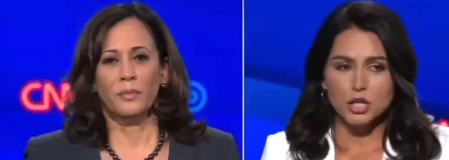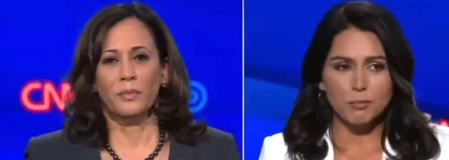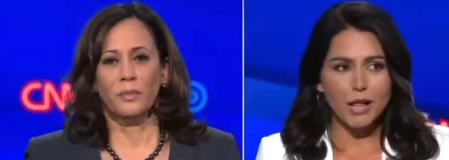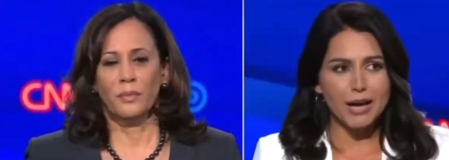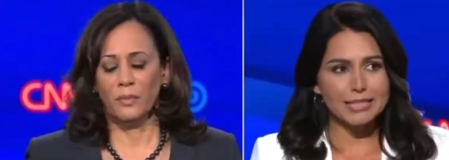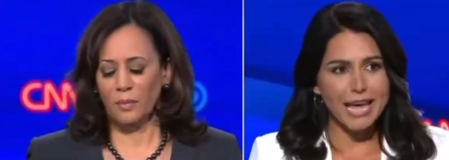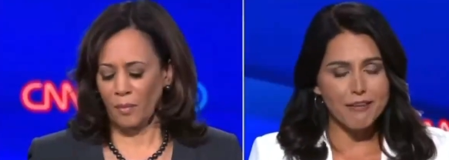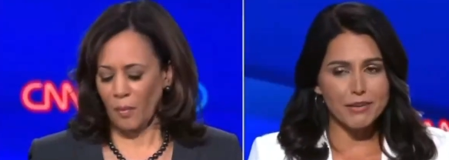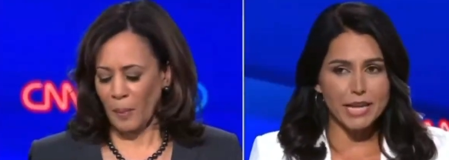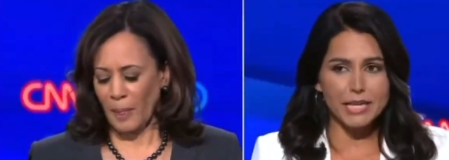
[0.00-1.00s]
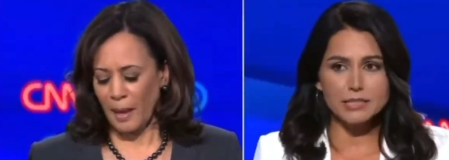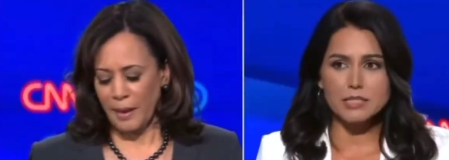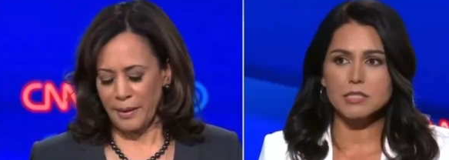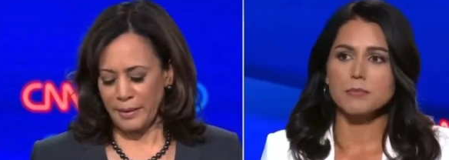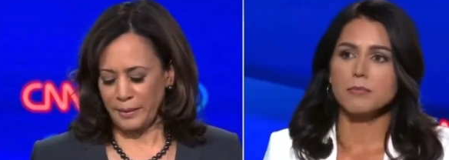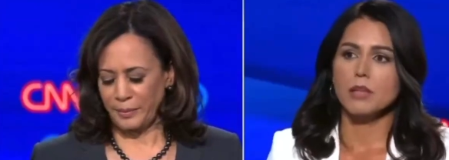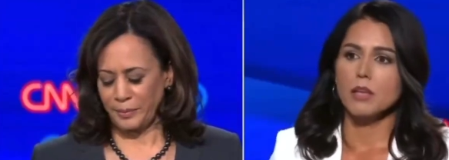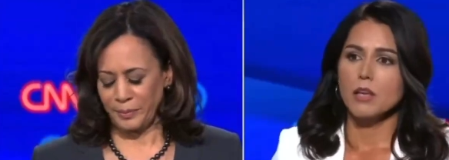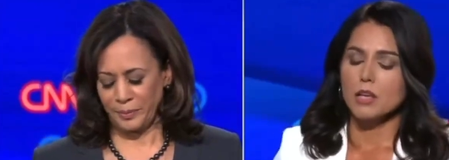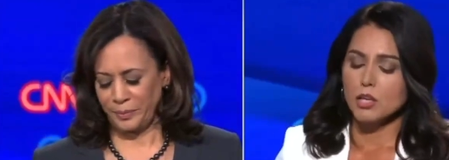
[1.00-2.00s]
Speaker 1: she blocked evidence.
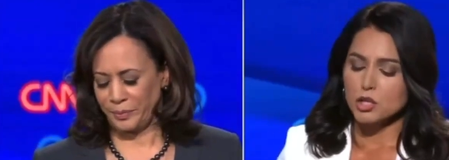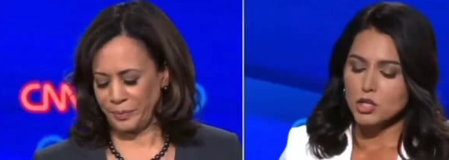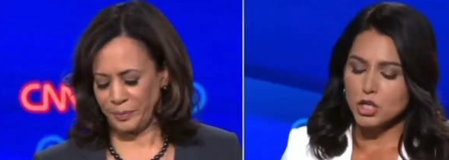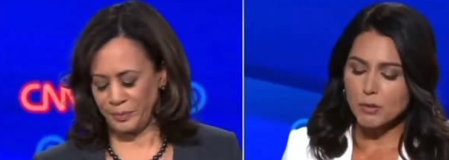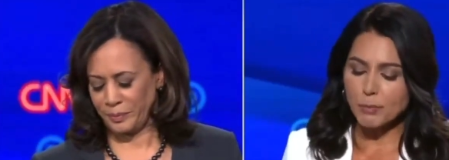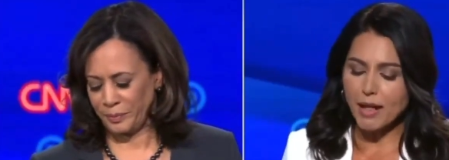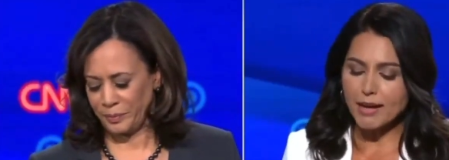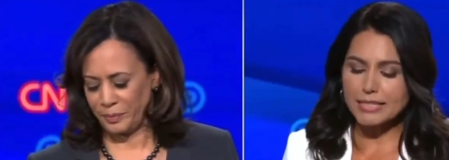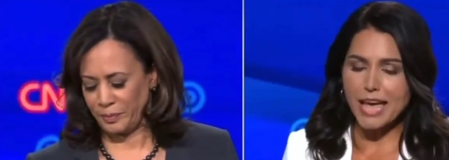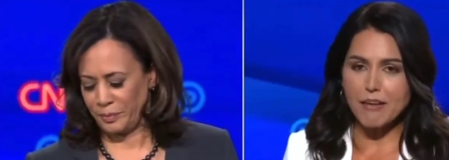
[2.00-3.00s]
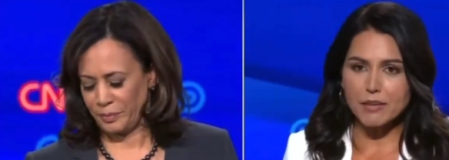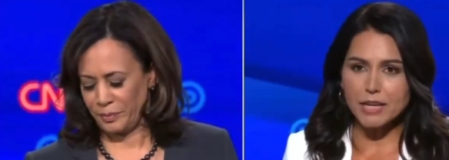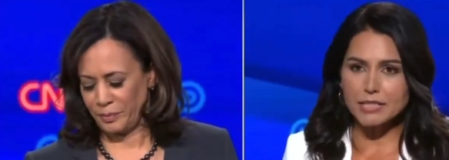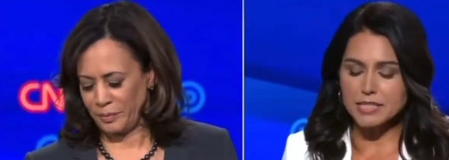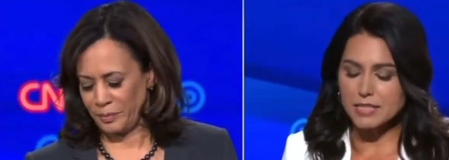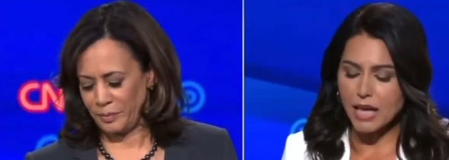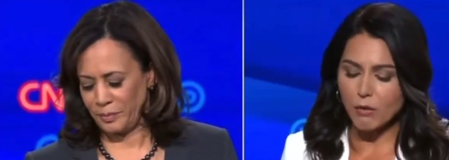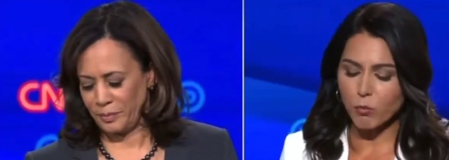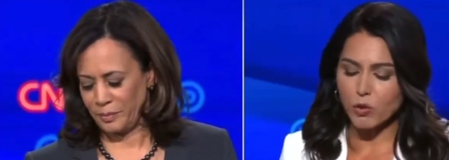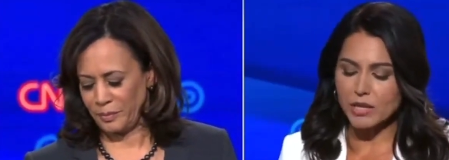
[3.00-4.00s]
She blocked evidence
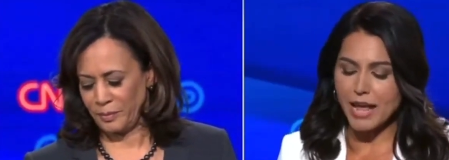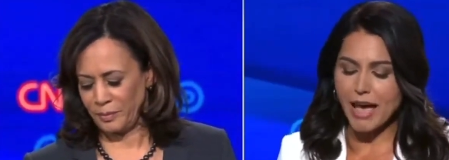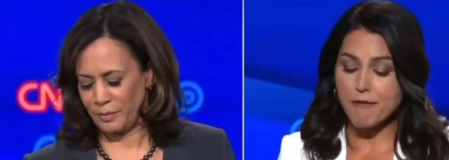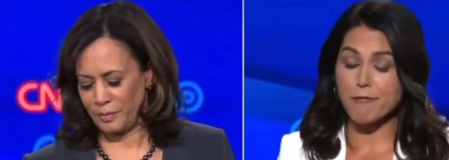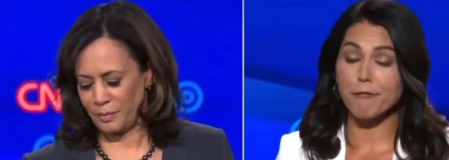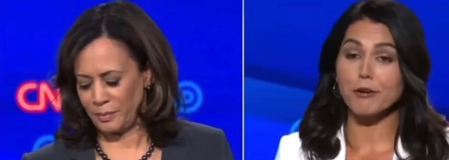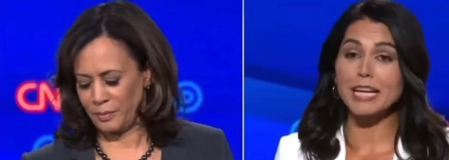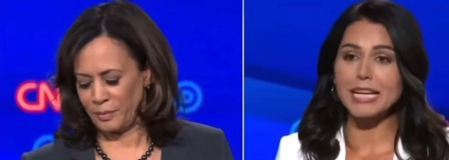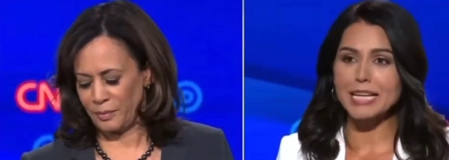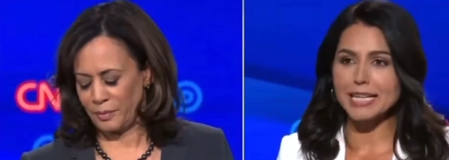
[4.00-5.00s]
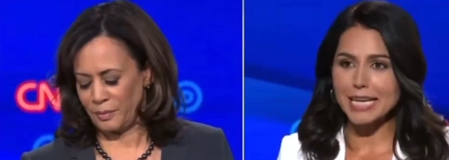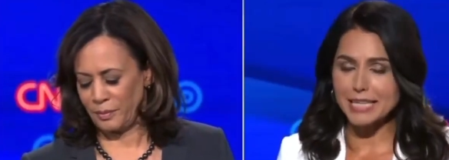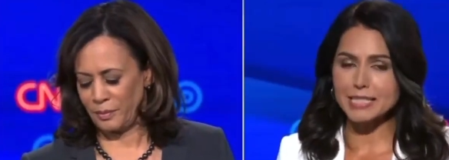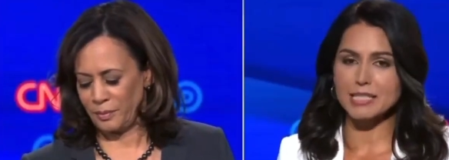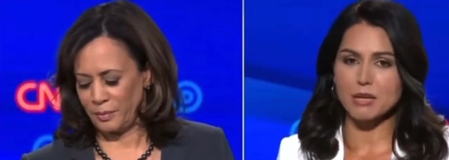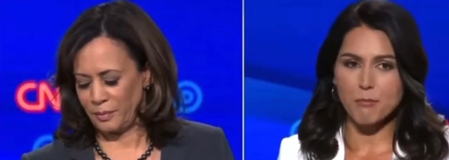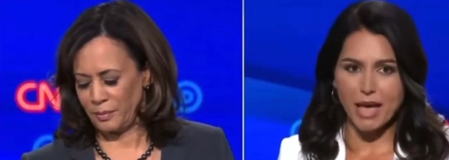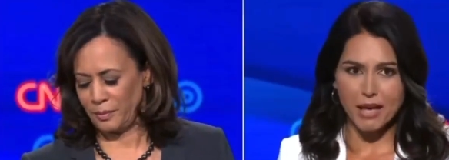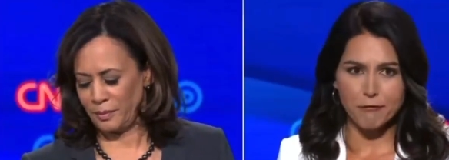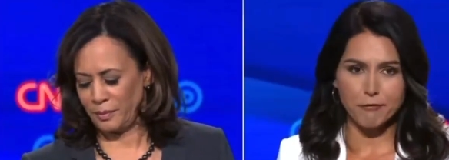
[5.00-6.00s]
that would have freed an innocent
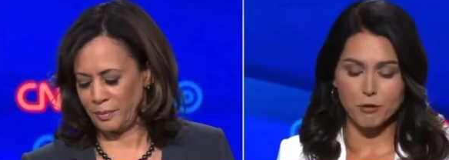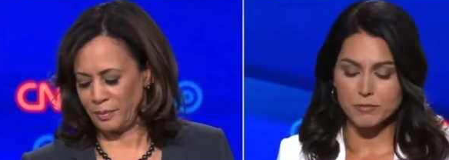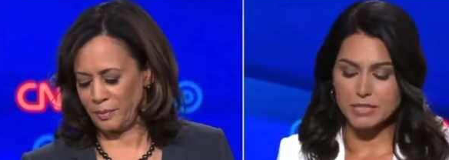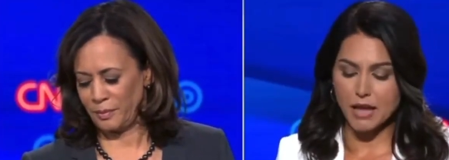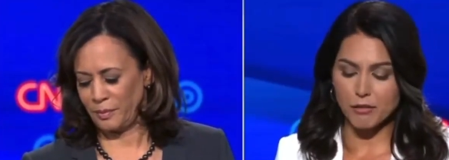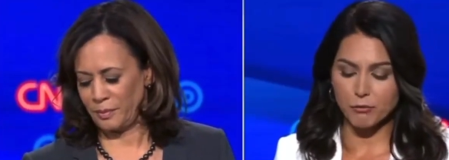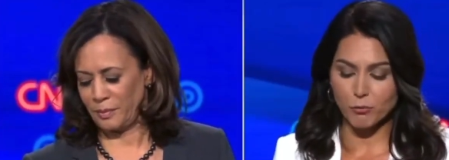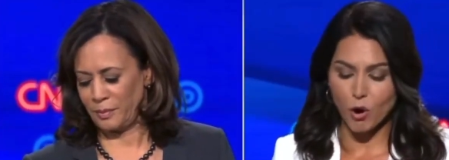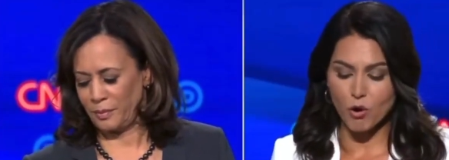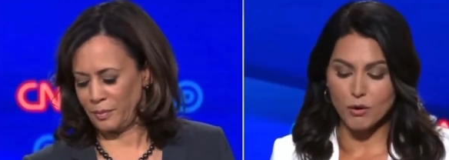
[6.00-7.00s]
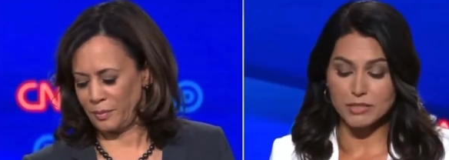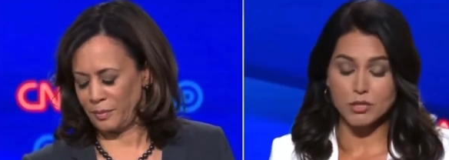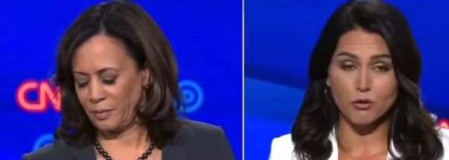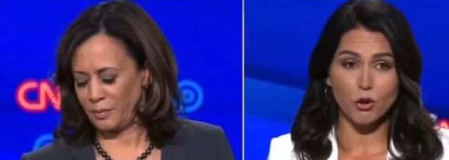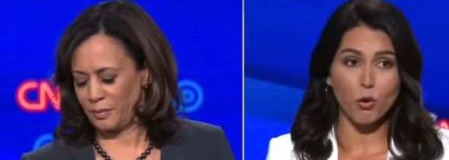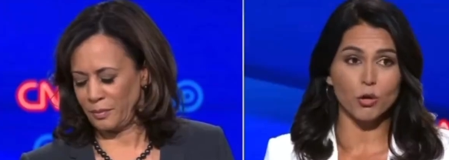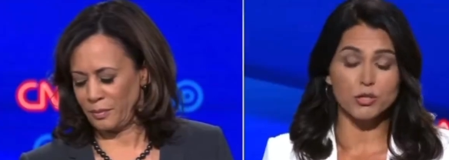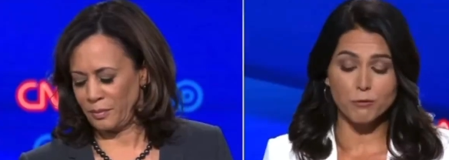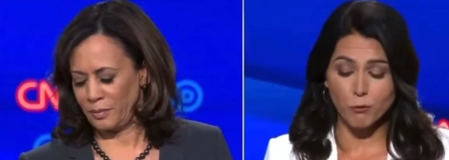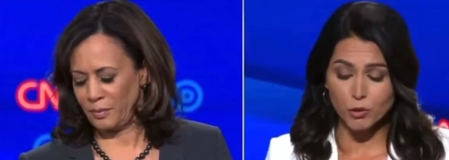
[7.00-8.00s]
man from death row until the
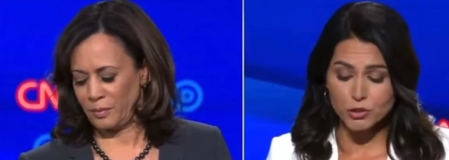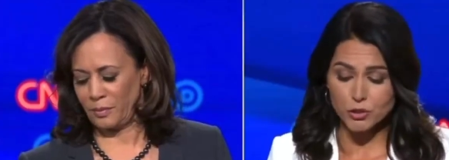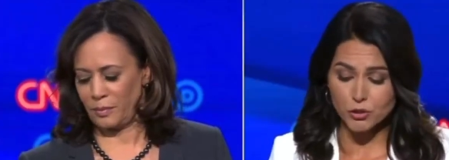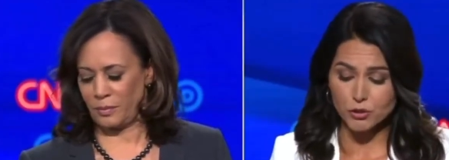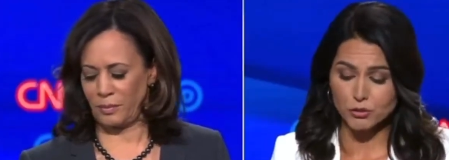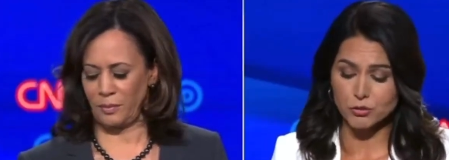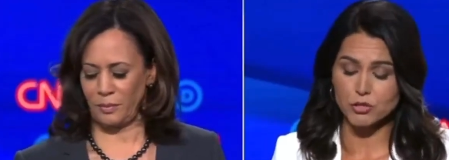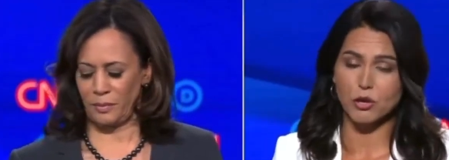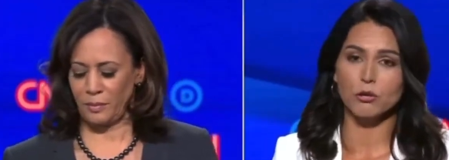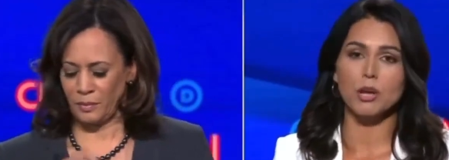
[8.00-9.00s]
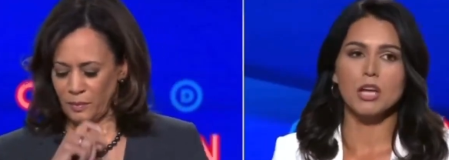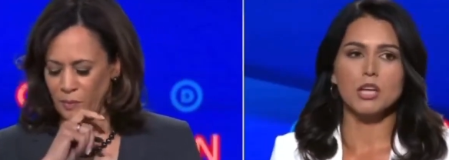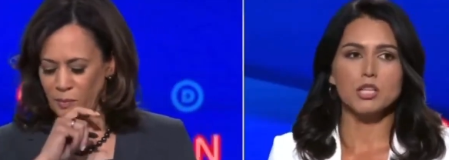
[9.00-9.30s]
courts forced her to do so.